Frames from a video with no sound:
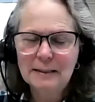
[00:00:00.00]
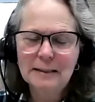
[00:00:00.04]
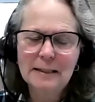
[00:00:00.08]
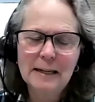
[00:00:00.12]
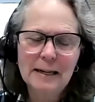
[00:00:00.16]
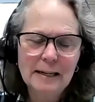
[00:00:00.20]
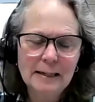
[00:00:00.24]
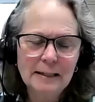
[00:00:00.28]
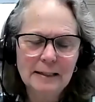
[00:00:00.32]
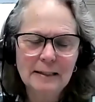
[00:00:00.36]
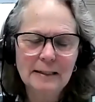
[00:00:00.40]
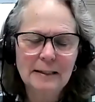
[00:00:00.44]

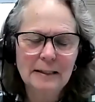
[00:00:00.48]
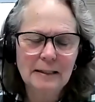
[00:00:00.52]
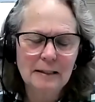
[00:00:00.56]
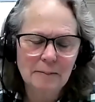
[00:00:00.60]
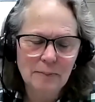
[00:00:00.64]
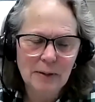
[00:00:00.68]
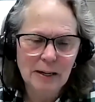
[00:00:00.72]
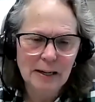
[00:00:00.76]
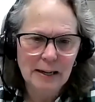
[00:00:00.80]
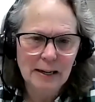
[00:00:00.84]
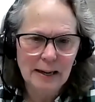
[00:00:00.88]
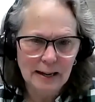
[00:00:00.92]
stated
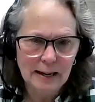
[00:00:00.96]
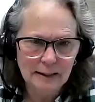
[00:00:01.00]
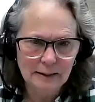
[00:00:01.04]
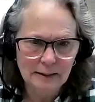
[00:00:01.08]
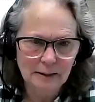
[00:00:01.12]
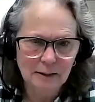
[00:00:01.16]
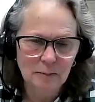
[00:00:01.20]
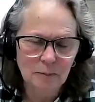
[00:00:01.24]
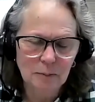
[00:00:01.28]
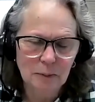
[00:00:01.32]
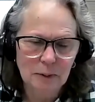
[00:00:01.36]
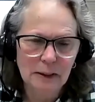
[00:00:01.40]
in my
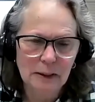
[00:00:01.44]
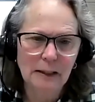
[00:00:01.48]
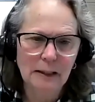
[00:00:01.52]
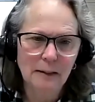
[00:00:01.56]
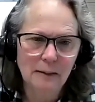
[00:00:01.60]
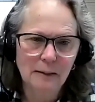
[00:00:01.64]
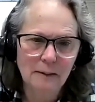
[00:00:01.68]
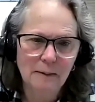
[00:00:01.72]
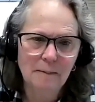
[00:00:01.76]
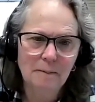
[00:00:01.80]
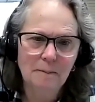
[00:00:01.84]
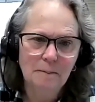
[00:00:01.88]
HACCP
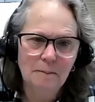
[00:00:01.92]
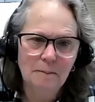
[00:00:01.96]
plan.